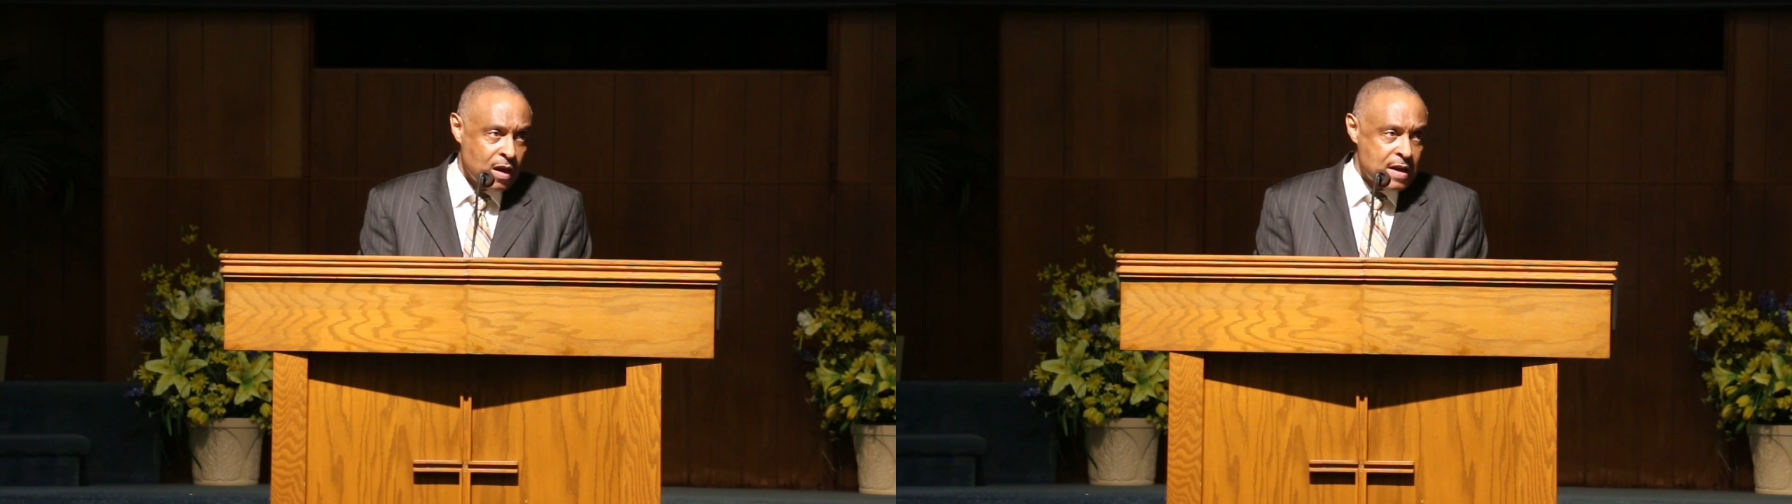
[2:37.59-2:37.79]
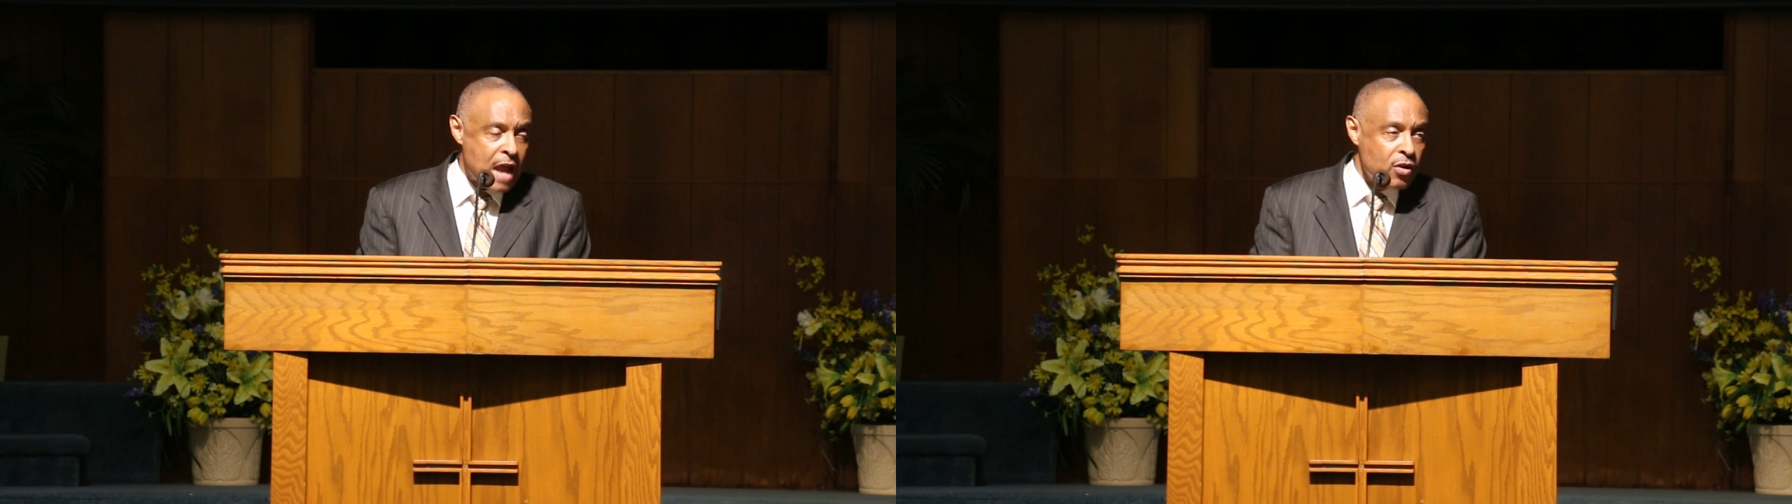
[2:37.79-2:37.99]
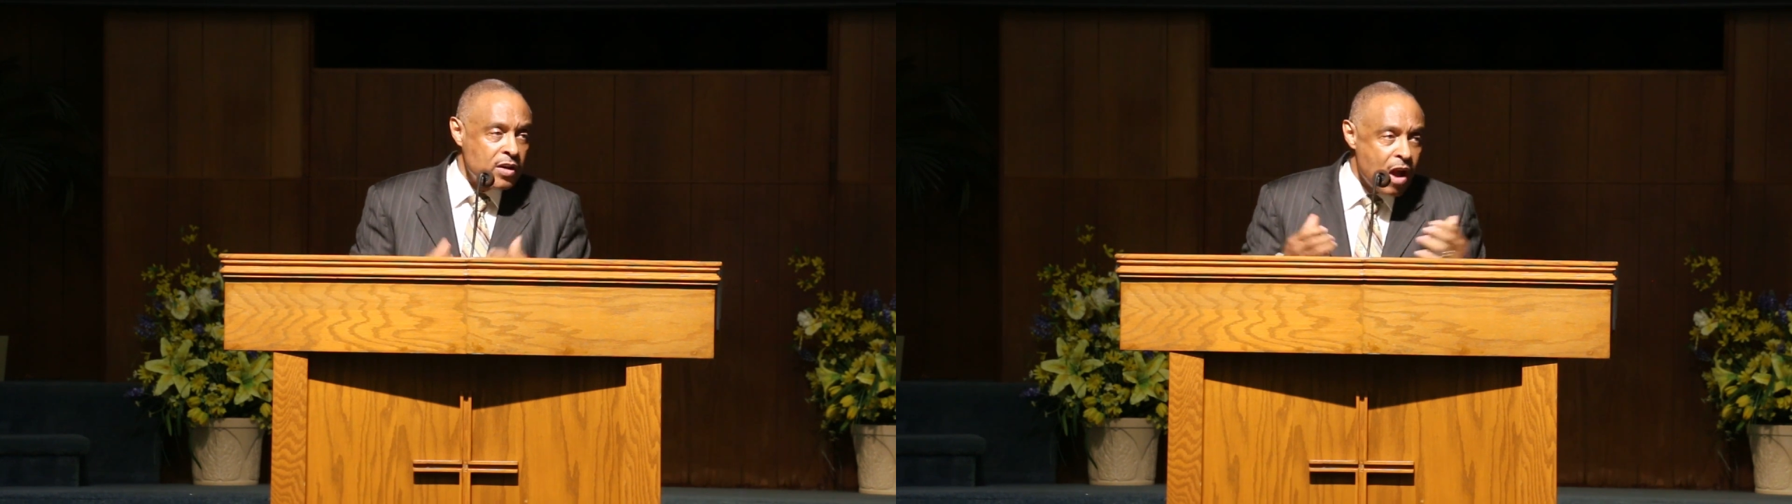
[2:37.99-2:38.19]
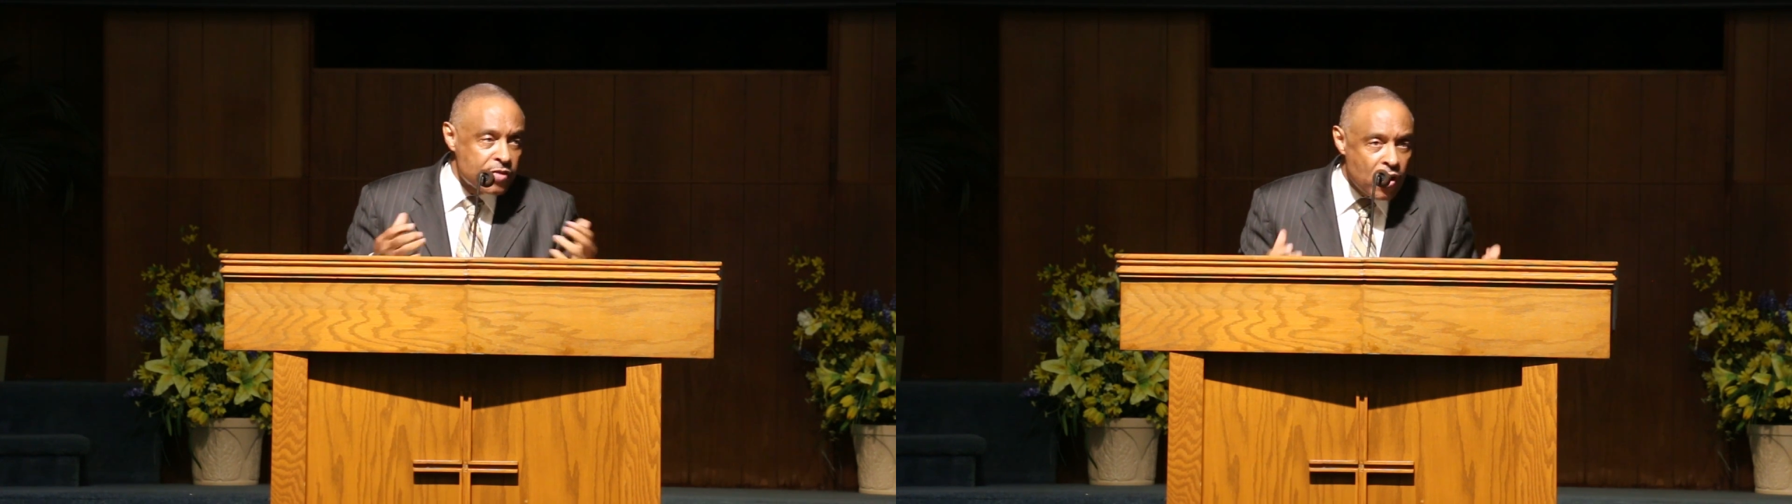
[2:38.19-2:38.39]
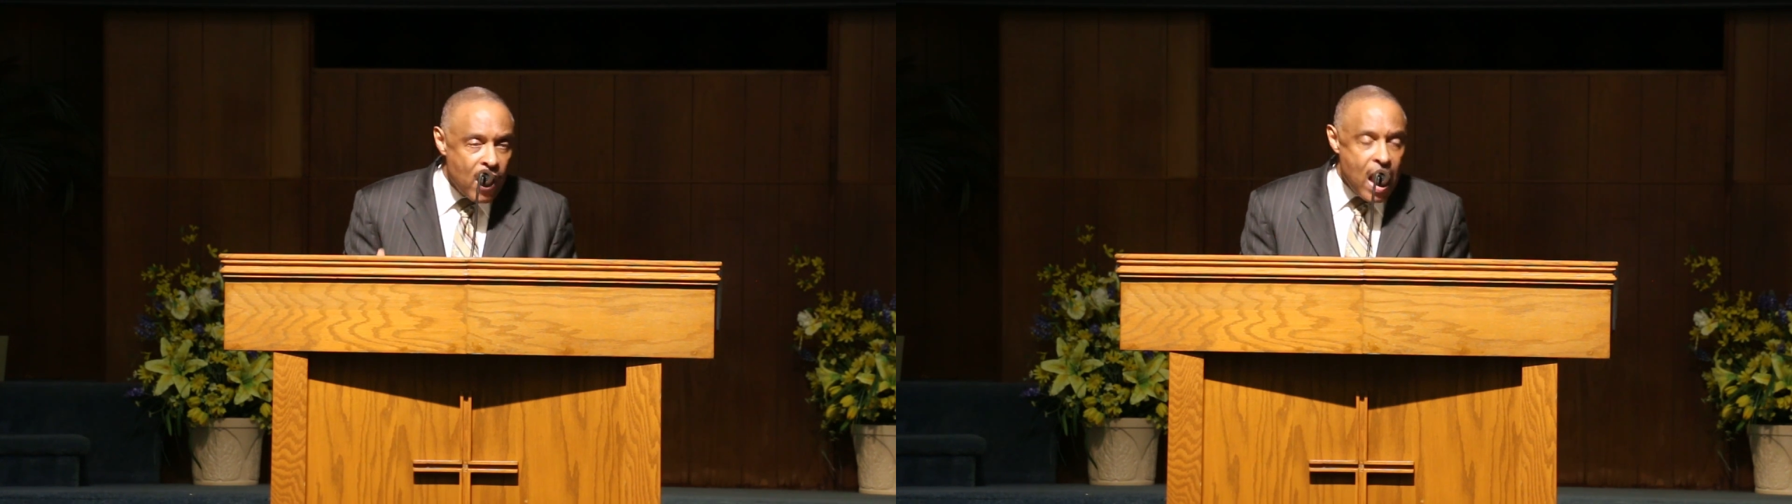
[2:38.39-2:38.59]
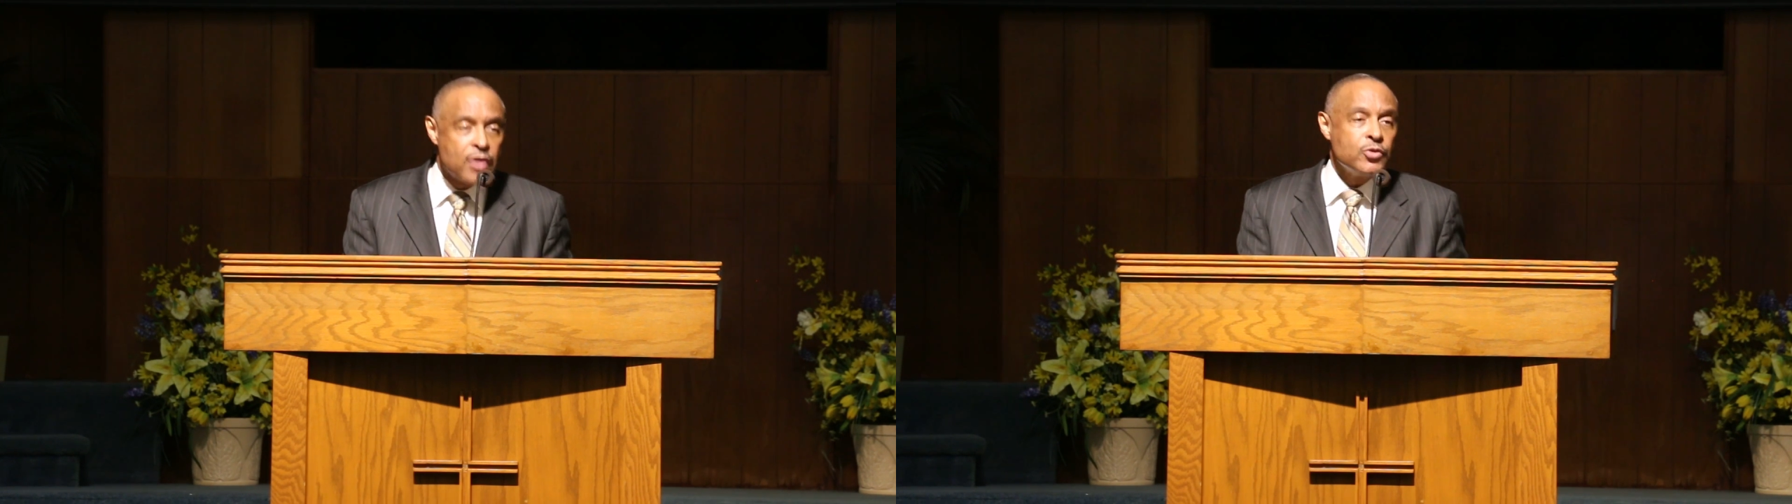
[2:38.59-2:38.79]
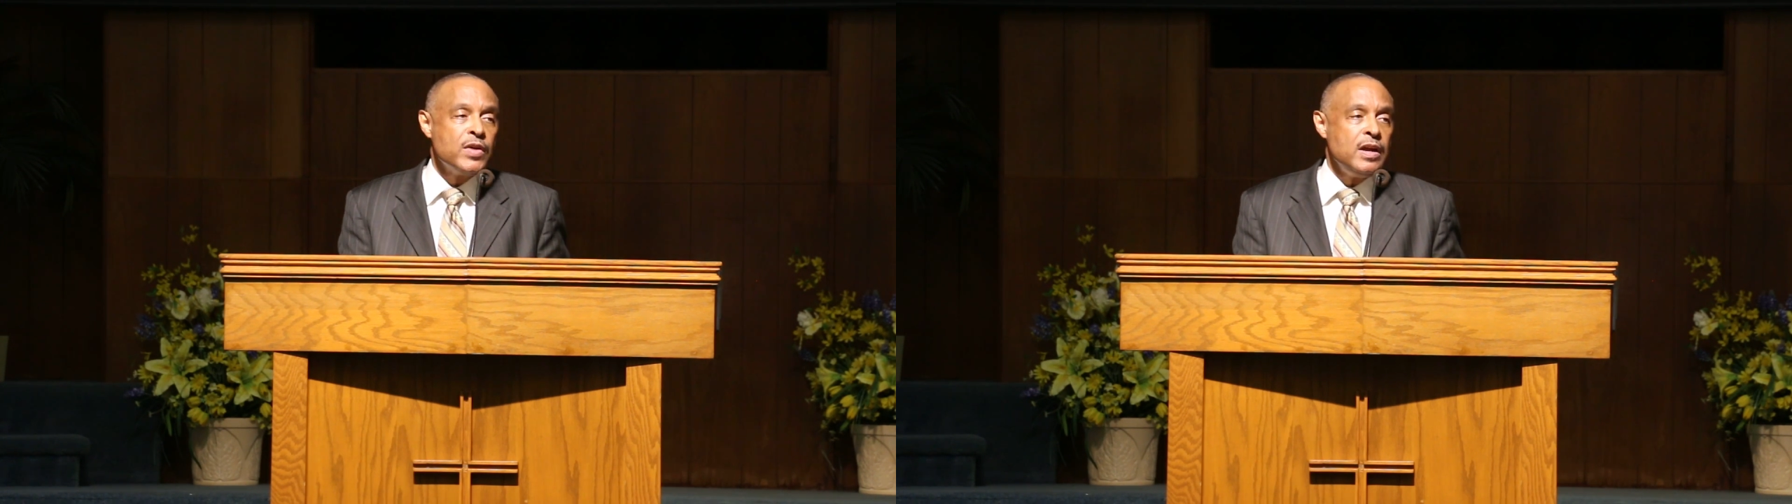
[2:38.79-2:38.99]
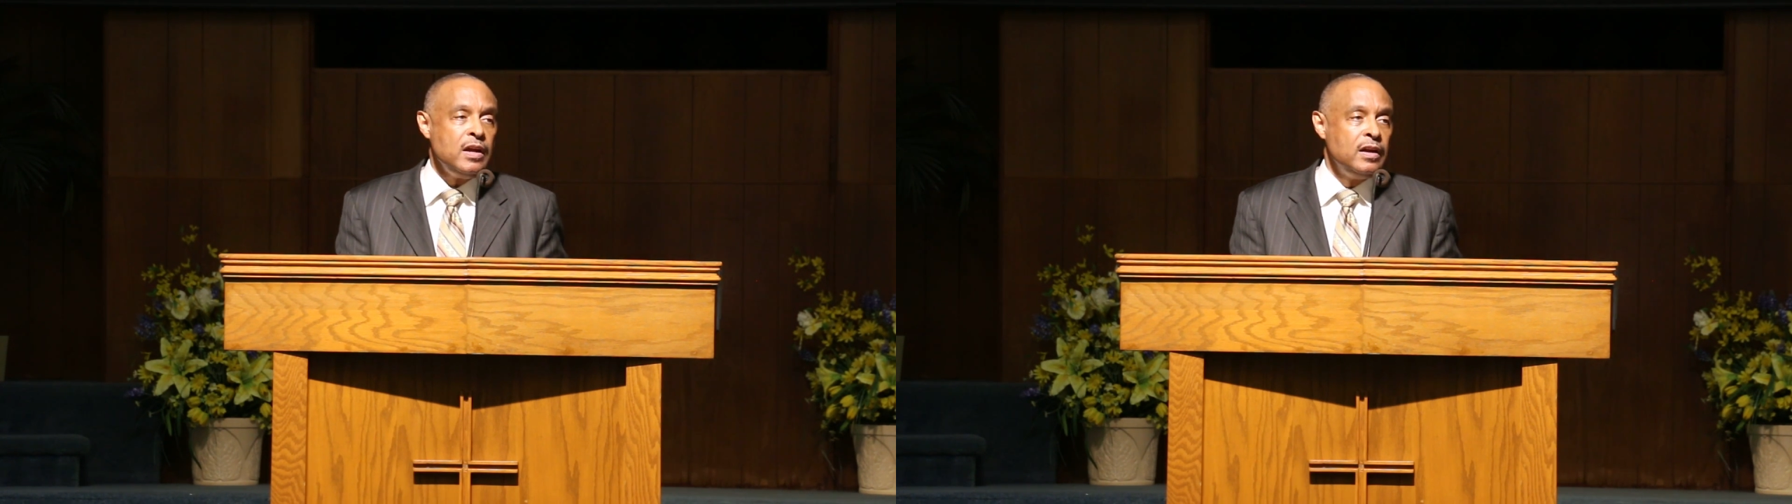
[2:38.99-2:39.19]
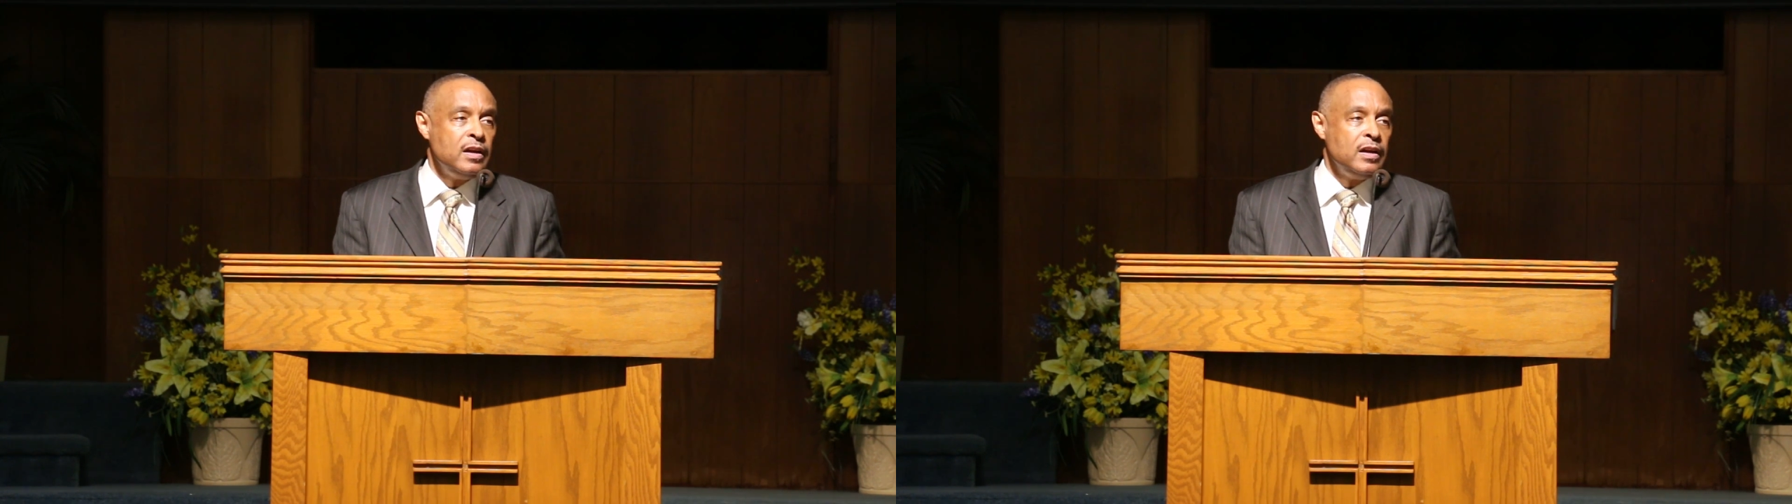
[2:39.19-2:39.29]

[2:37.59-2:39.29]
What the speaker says: Not only are they hungry,